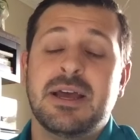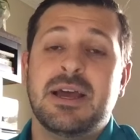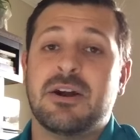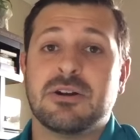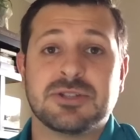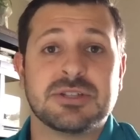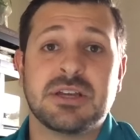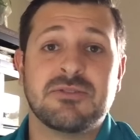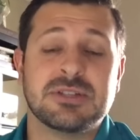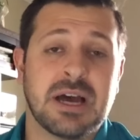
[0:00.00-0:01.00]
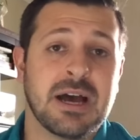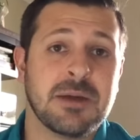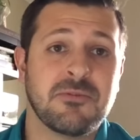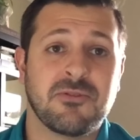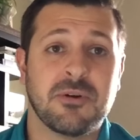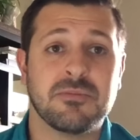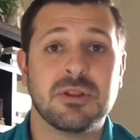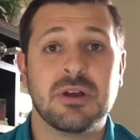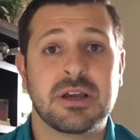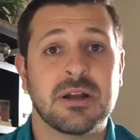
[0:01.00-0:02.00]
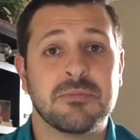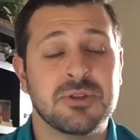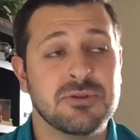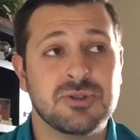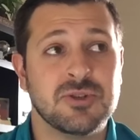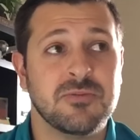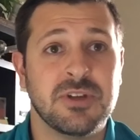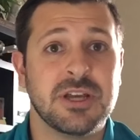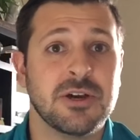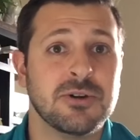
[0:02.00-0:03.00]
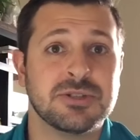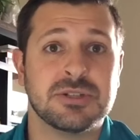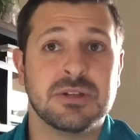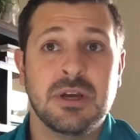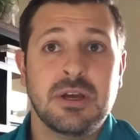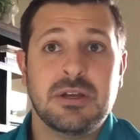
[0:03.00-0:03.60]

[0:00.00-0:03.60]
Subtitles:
and also save you time from looking up YouTube videos and